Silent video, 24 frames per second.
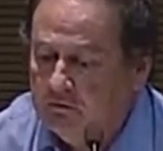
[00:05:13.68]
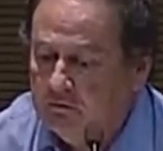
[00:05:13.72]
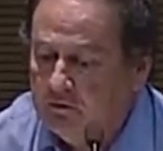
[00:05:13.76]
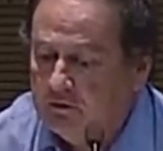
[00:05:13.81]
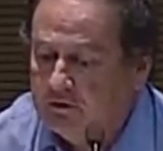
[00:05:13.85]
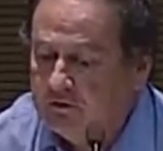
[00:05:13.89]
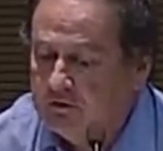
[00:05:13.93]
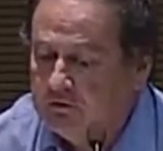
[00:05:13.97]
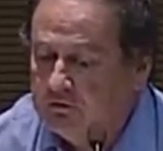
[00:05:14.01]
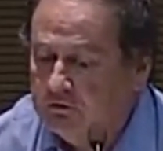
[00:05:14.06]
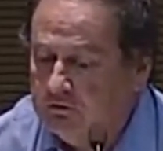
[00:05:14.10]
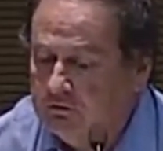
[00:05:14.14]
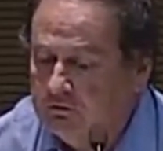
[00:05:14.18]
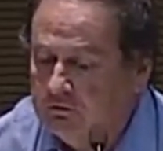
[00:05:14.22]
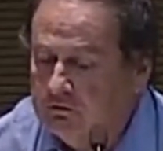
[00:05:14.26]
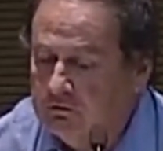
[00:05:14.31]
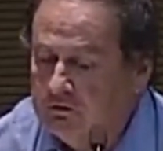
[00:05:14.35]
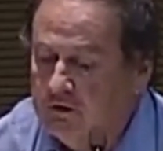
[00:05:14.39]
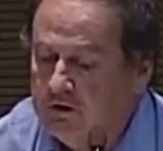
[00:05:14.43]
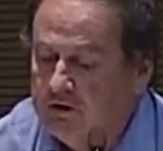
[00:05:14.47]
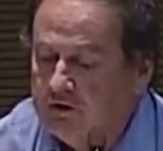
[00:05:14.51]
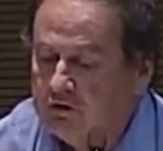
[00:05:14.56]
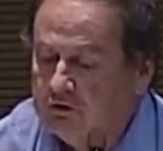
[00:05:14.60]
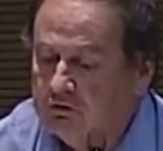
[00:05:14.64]
What you
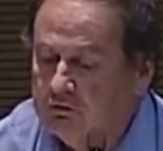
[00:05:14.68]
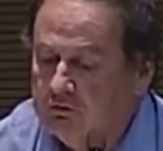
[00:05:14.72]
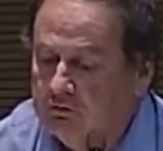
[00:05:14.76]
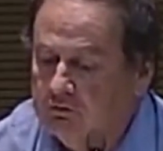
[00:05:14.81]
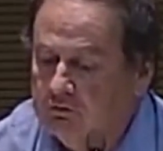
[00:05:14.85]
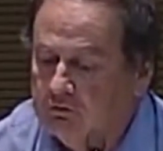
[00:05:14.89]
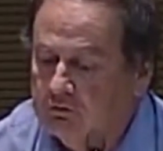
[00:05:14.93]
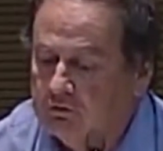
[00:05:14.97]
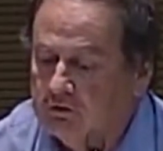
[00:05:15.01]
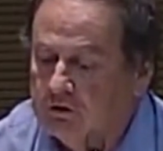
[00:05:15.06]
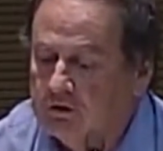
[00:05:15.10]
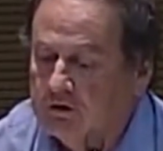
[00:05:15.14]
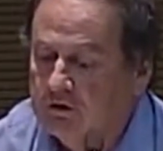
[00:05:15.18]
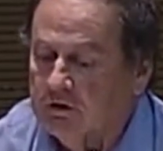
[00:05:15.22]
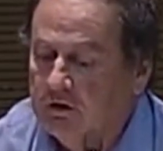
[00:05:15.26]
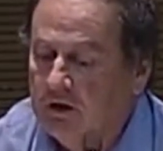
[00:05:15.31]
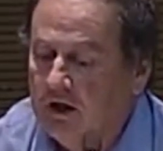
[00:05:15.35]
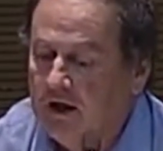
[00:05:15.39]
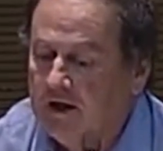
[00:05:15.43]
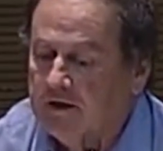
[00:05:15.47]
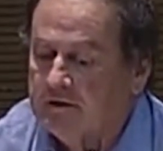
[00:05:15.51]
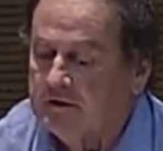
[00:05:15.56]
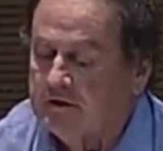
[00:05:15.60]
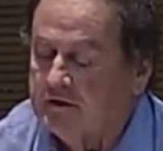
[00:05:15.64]
do is to look
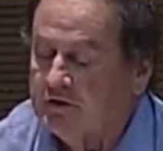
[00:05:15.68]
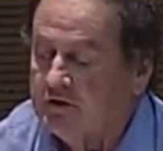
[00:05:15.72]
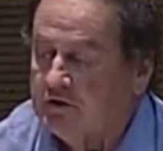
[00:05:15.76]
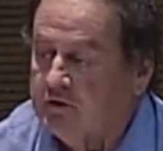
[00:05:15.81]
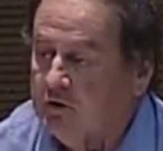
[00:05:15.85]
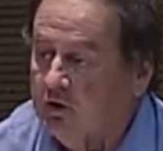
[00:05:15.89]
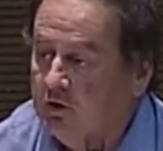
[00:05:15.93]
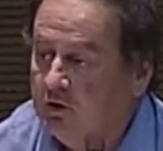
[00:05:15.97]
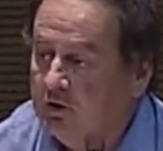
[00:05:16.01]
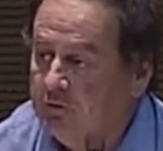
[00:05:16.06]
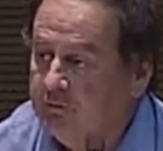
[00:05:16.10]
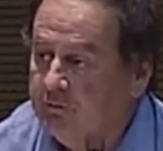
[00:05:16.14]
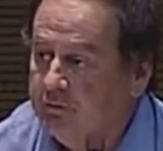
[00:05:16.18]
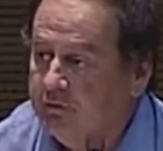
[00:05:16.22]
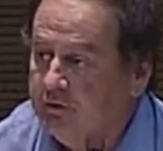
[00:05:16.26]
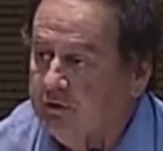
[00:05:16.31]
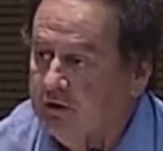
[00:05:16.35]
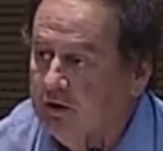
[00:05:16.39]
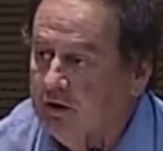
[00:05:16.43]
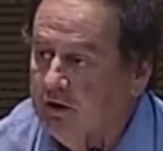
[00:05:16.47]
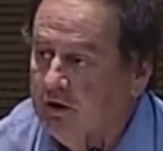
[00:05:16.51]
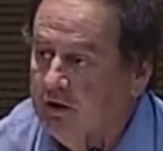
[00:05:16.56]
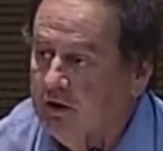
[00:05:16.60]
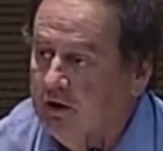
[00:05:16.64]
at the slope
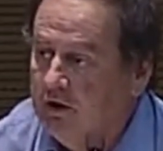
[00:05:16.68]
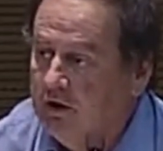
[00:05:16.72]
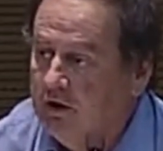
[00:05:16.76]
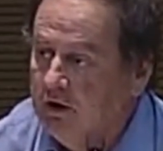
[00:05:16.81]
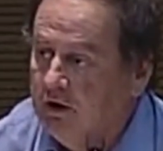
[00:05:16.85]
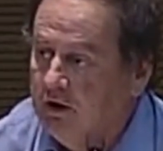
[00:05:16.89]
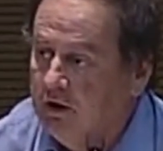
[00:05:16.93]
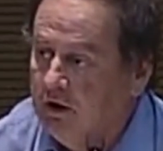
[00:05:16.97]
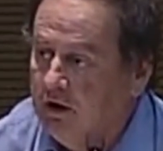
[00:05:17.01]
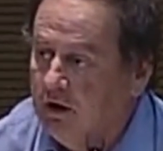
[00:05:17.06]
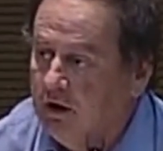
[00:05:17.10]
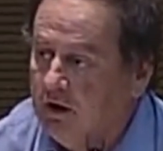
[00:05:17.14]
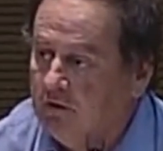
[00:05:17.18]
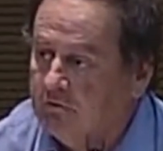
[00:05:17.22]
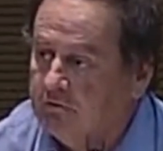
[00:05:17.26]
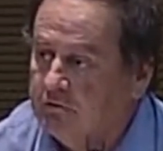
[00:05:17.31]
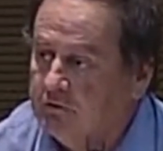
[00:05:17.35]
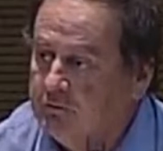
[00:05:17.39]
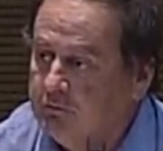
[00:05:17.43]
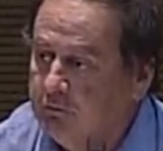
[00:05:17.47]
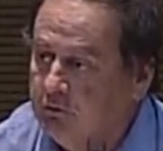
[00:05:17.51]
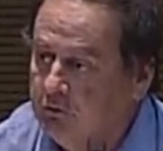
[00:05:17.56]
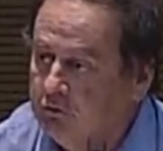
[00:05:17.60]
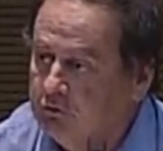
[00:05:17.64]
of
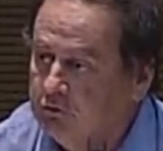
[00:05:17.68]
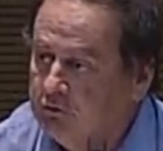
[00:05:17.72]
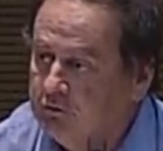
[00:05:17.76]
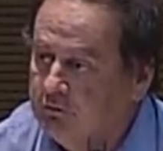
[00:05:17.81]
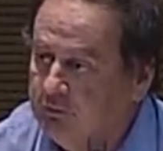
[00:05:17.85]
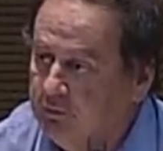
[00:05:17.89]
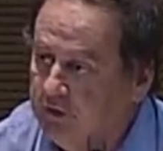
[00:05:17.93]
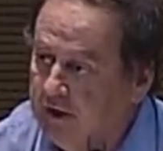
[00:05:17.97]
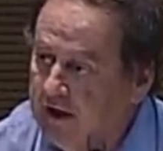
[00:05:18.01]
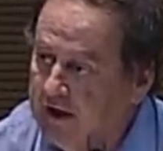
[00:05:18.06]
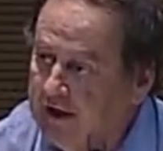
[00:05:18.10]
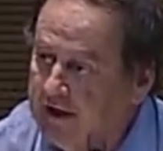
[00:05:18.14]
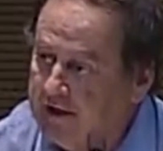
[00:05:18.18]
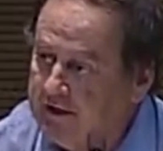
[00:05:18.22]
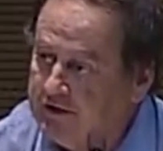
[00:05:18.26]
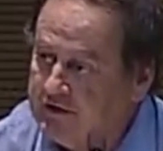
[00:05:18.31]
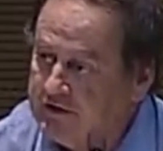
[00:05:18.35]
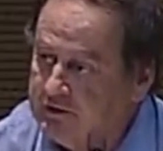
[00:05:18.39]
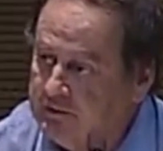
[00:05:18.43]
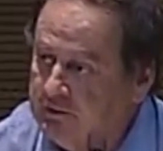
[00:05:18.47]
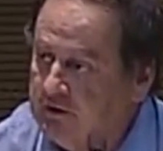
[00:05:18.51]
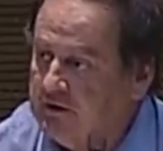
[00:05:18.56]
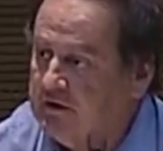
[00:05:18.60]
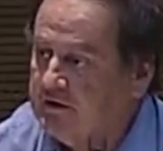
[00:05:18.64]
the put
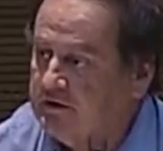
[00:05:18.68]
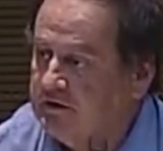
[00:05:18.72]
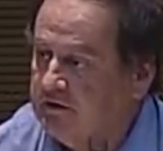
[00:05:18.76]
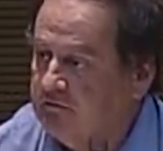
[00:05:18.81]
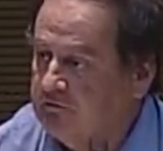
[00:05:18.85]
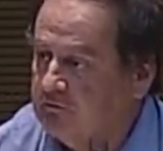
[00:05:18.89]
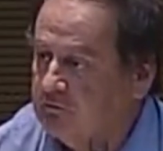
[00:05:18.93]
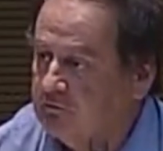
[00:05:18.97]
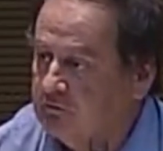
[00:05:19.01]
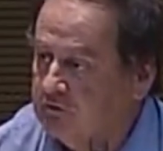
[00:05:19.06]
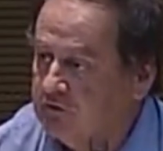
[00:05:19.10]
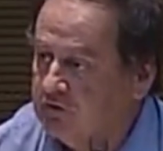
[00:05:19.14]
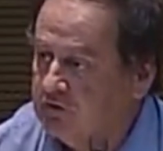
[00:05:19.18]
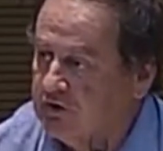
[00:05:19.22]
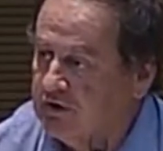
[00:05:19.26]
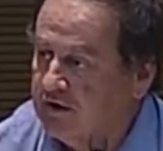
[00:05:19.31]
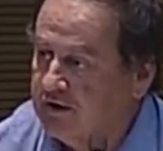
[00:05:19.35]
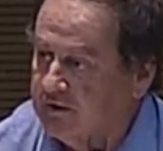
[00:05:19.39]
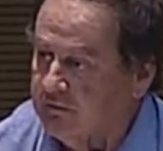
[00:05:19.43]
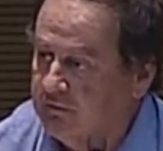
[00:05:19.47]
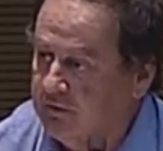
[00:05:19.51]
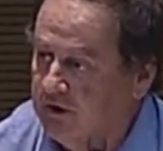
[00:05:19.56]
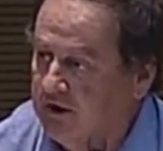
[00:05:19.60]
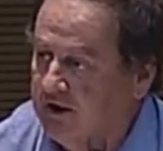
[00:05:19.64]
price relative to the
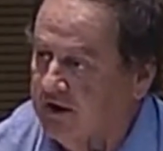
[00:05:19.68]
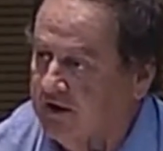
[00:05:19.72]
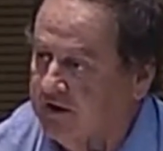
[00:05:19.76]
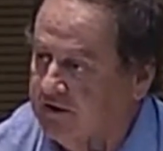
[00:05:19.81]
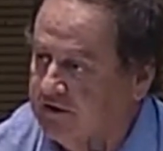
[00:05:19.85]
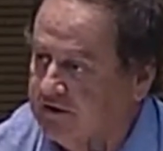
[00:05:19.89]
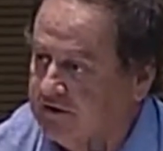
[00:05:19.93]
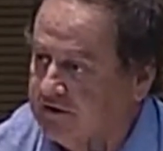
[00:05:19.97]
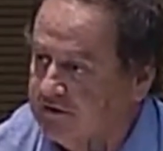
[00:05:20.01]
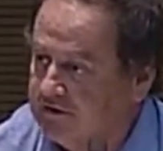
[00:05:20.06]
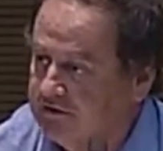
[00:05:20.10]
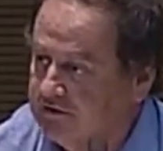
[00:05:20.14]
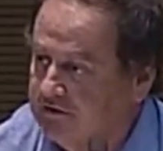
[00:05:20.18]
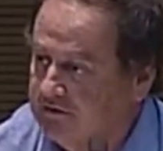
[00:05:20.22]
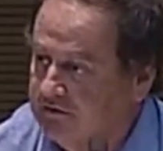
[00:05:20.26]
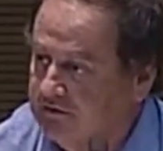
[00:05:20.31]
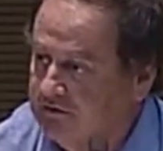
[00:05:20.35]
strike price.